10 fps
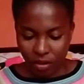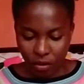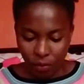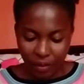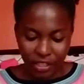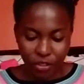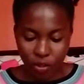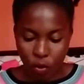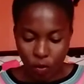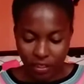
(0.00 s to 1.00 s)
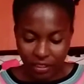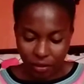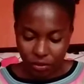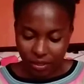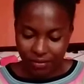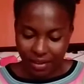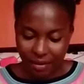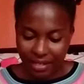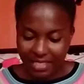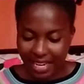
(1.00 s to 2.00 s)
But make sure you're holding on to it
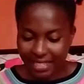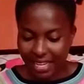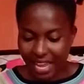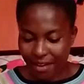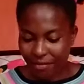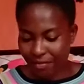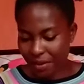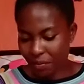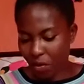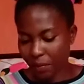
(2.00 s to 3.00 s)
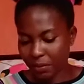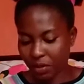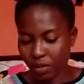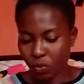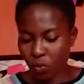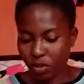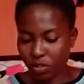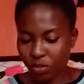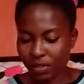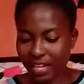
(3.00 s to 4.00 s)
very tight every moment, because
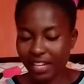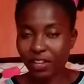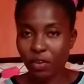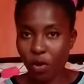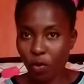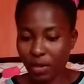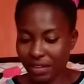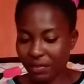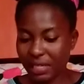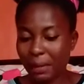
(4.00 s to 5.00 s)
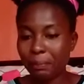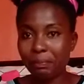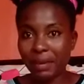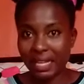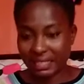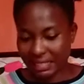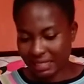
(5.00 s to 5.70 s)
once you let it go, even a bit,